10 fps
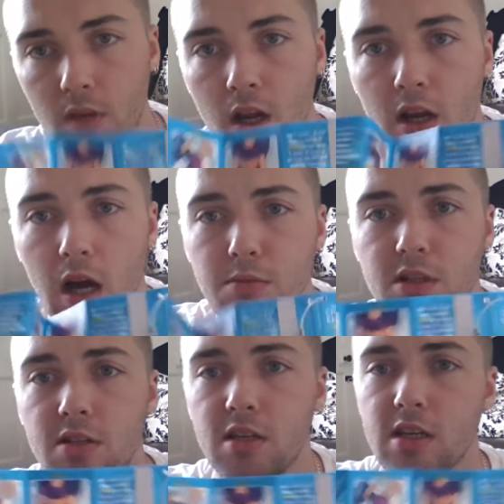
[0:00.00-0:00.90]
it comes
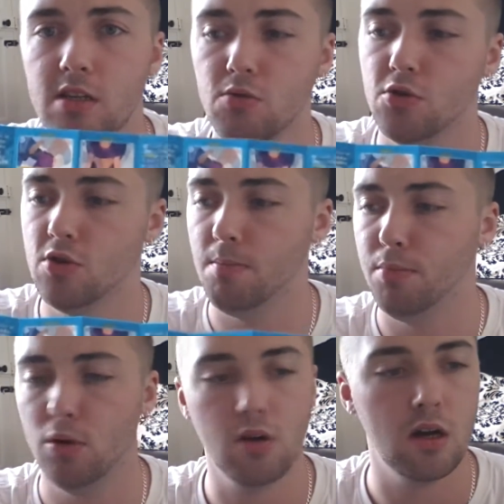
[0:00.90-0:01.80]
into this little strip
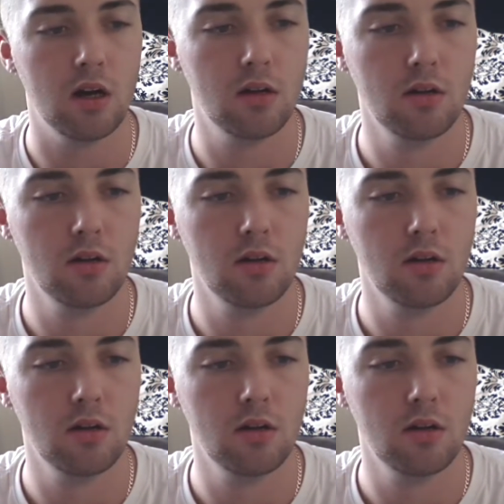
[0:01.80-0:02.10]
booklet.